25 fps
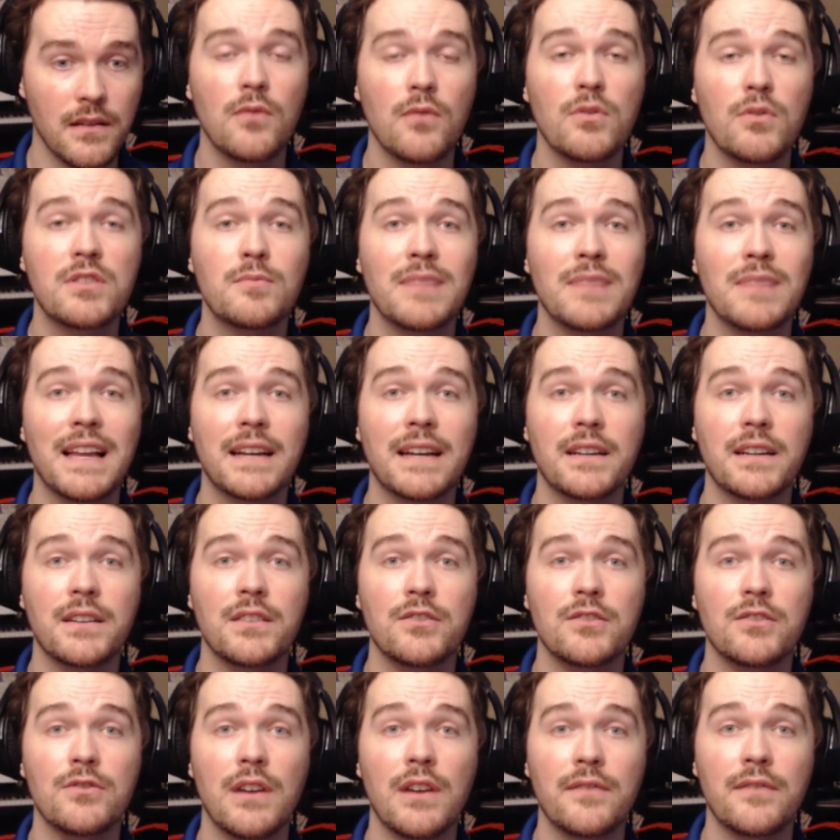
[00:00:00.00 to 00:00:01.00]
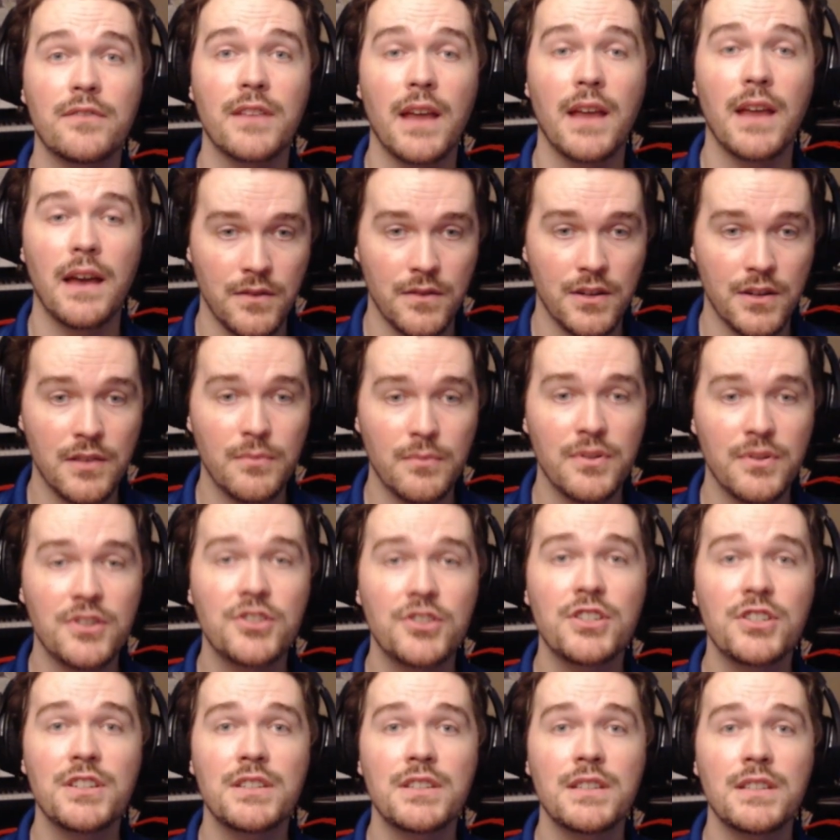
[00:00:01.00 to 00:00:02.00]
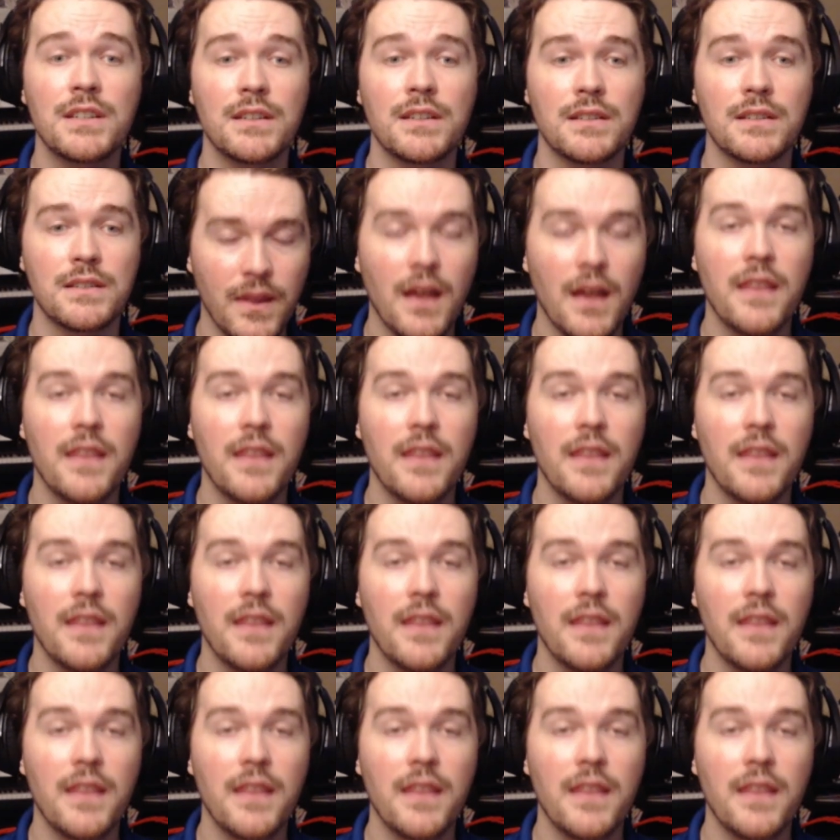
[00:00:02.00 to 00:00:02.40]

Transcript: What's black gonna do after that? They're gonna push g6.